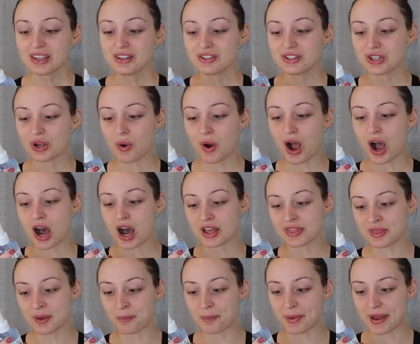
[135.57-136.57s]
So
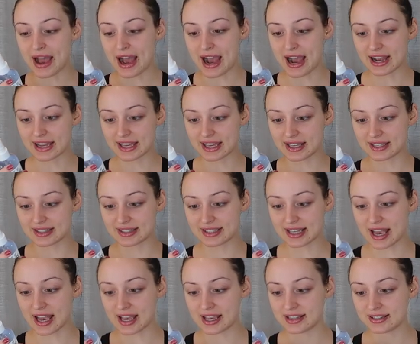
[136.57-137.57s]
on the back, it
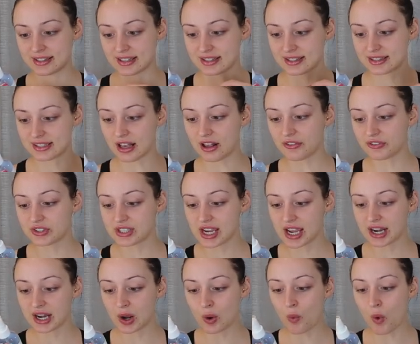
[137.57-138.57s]
says
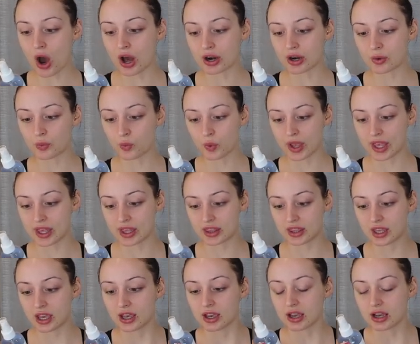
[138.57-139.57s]
self-tanning water
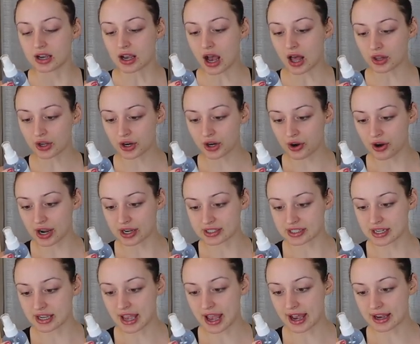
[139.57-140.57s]
with color
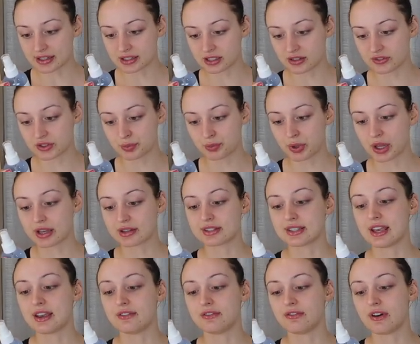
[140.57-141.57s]
correcting actives
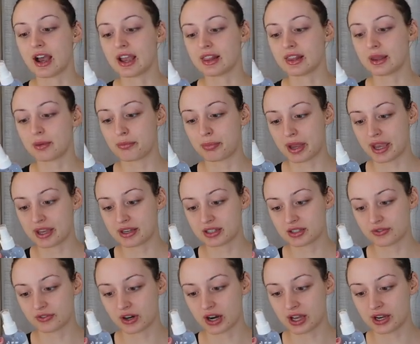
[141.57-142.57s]
plus a violet
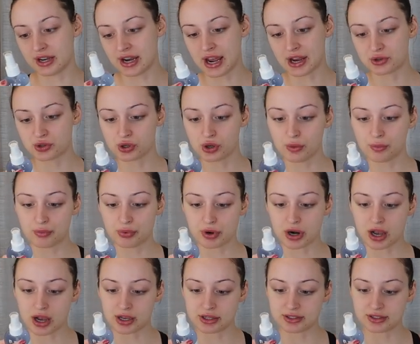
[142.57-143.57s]
base for a natural
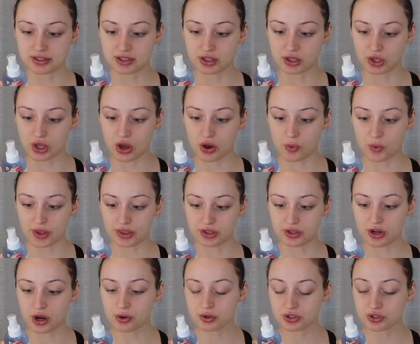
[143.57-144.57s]
bronzed glow with
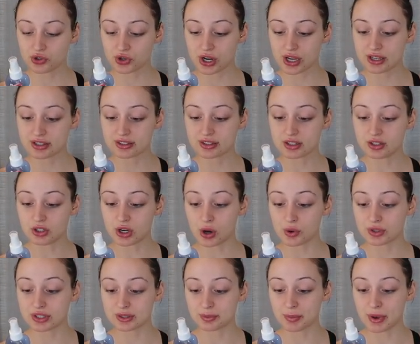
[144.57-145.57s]
no streaks,
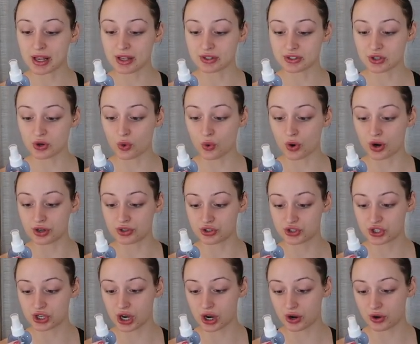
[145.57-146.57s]
no smells or
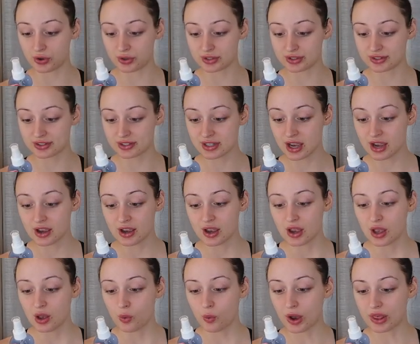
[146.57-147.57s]
orange tones.
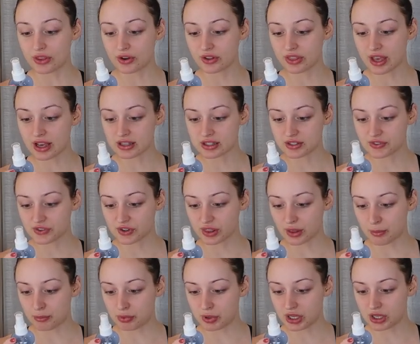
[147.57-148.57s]
Whether that's for
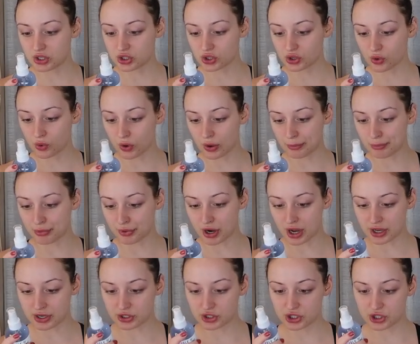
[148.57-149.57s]
the beach or
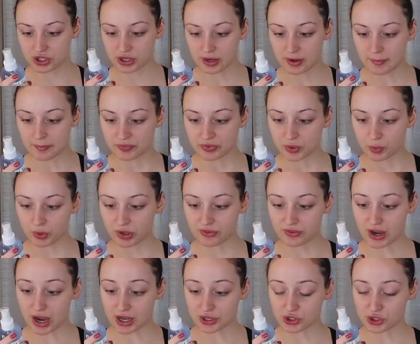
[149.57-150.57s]
brunch,
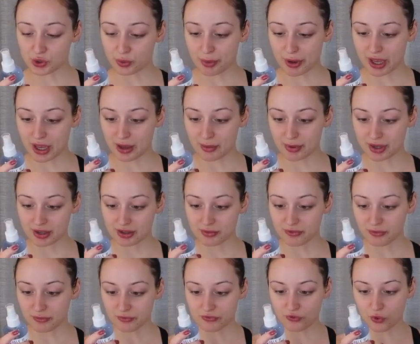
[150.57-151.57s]
we've got you babe.
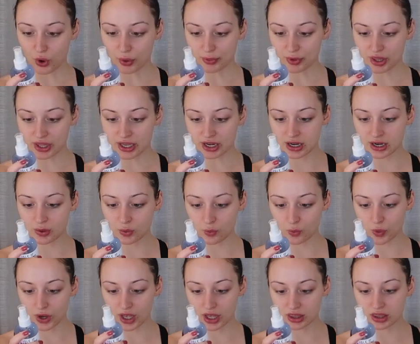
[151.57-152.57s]
Formulated
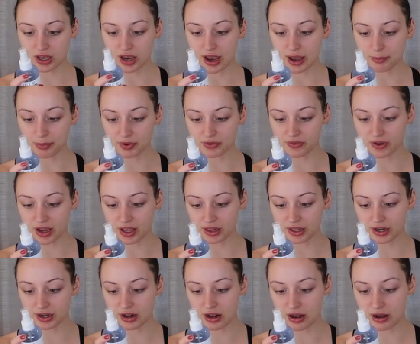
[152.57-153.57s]
with
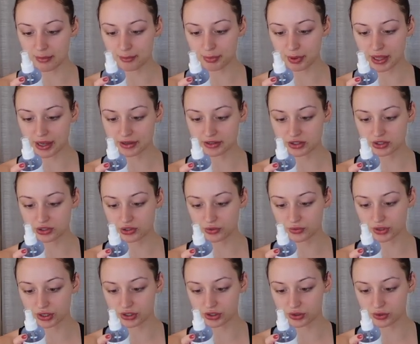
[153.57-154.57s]
hyperviolet complex to
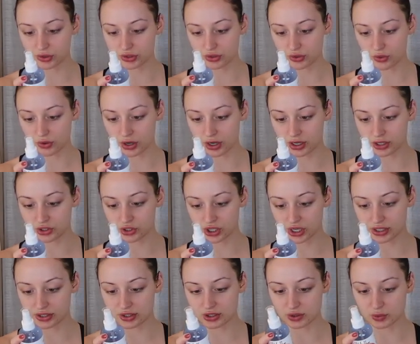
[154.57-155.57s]
reduce orange
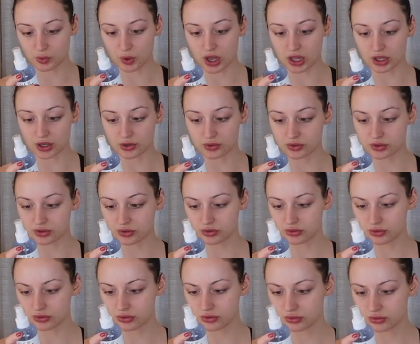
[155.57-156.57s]
and swallowed
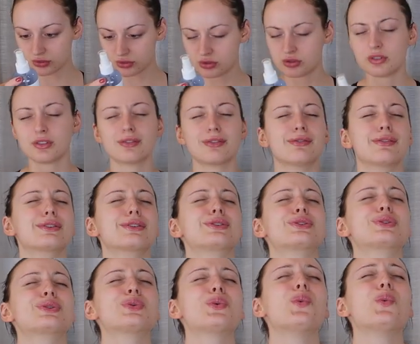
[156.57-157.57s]

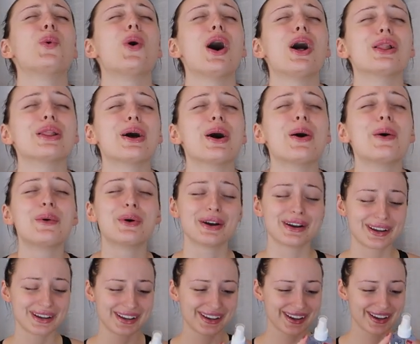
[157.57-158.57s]

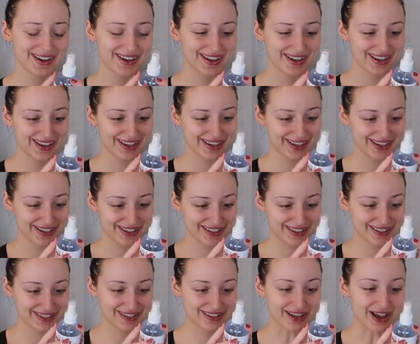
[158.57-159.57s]
swallow
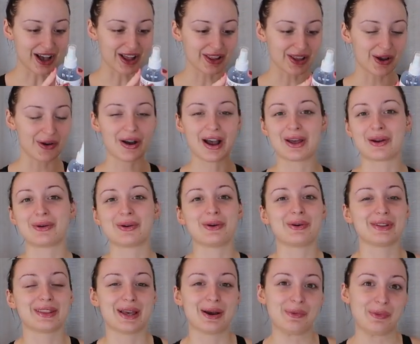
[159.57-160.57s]
solo I don't know
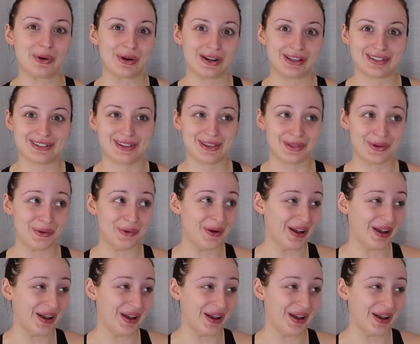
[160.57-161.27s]
what that word is either